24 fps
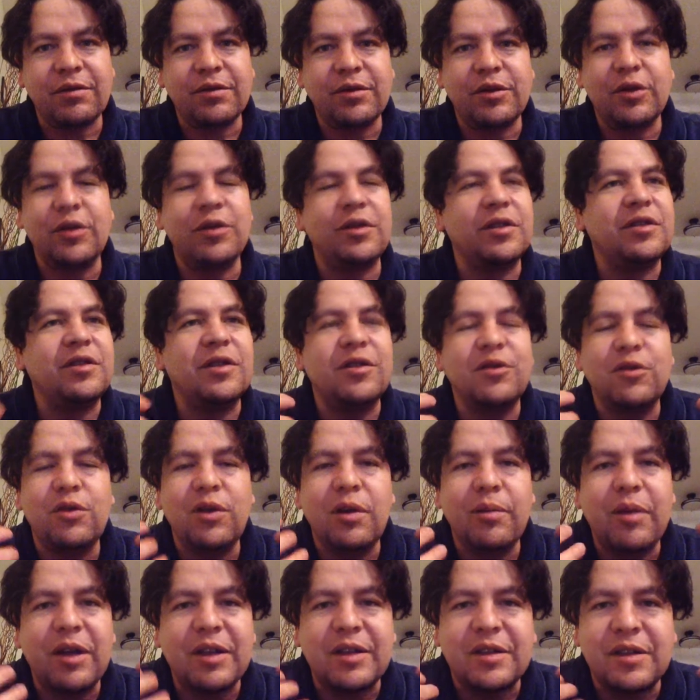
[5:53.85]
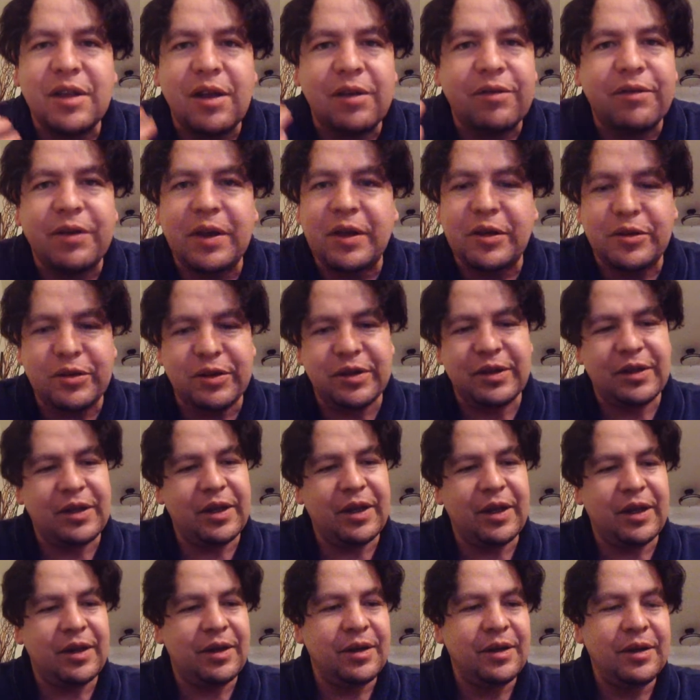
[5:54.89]
So this is all about self-interest
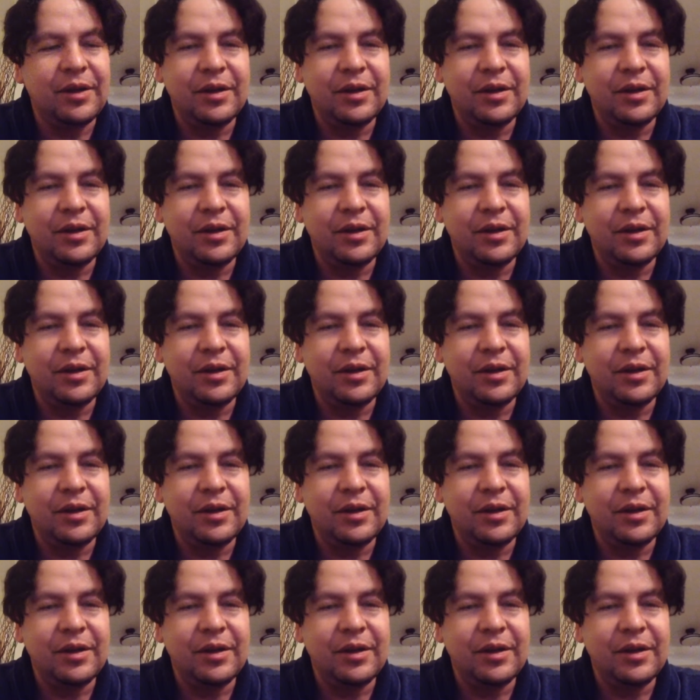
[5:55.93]
again.